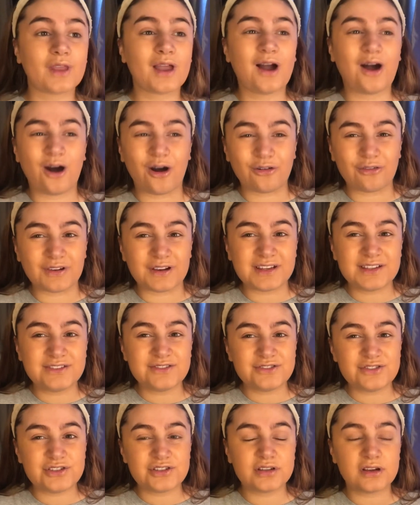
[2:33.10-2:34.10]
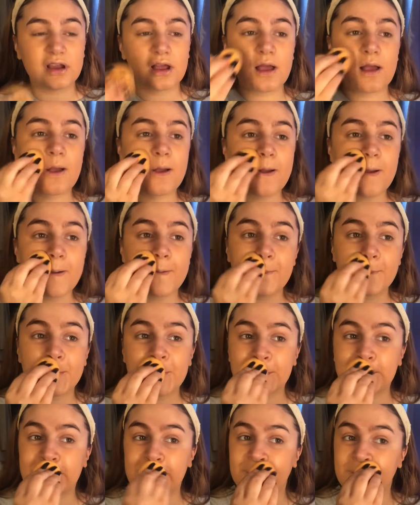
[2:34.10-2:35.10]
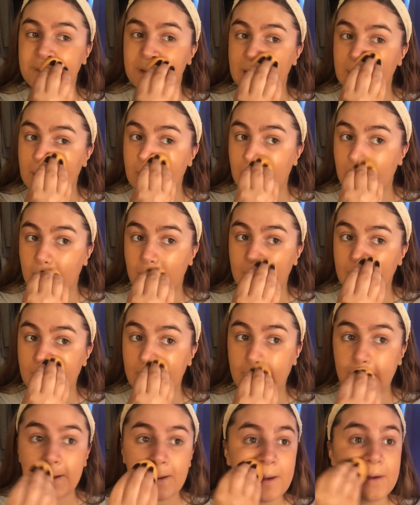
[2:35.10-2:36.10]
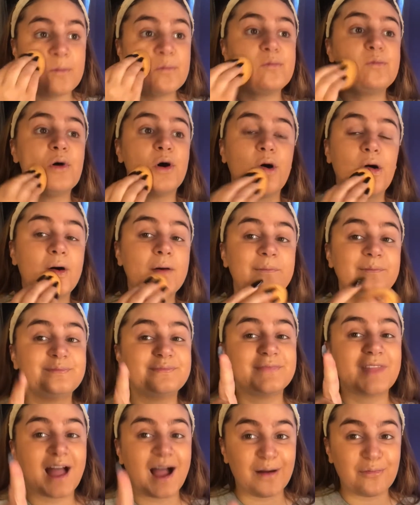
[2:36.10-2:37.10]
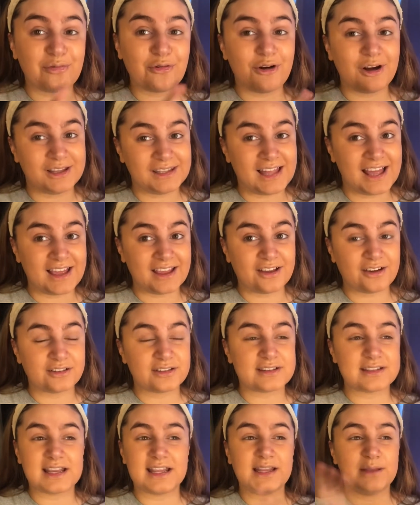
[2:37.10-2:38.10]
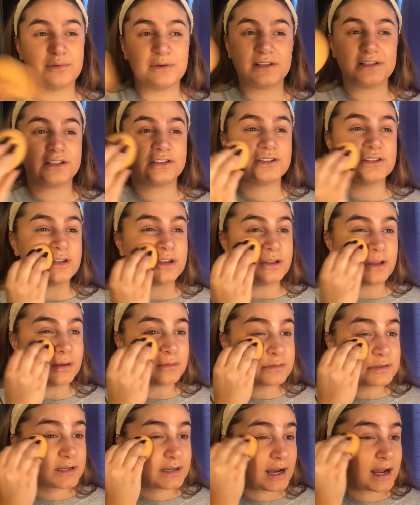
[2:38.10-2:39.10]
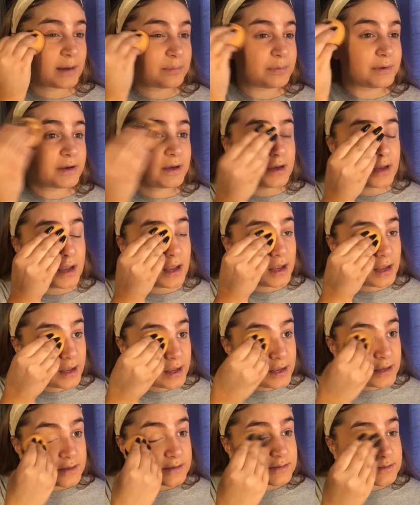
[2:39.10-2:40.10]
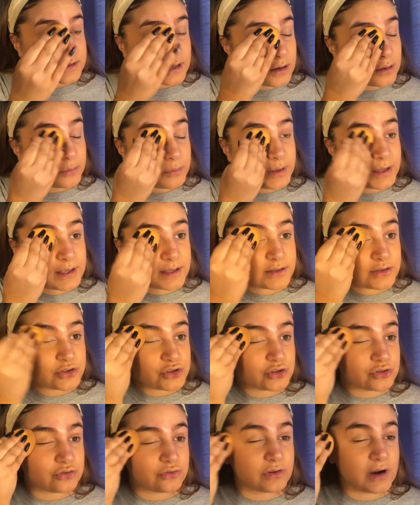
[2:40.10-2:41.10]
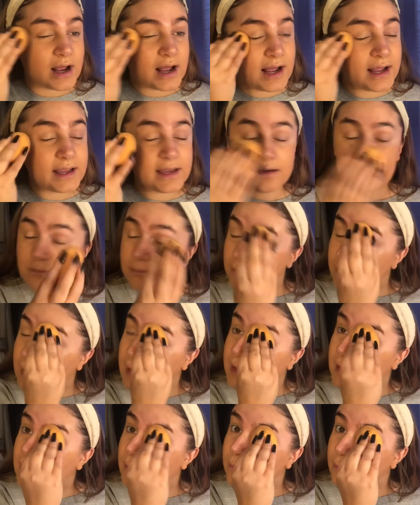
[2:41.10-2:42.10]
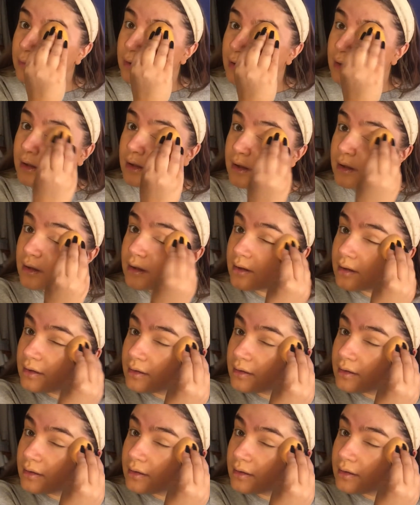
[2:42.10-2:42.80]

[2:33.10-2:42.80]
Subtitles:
orange, which is really annoying. But I brought a lighter concealer because I just knew that was gonna happen. So we can try and make it work.